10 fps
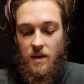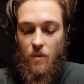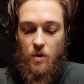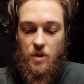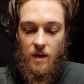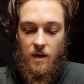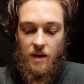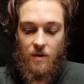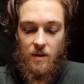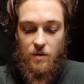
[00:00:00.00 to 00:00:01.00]
which I
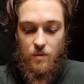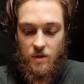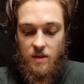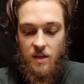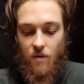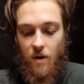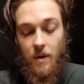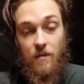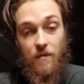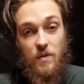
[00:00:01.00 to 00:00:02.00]
currently use Instagram
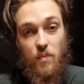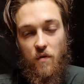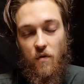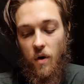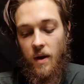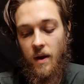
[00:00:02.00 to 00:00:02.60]
and Facebook for,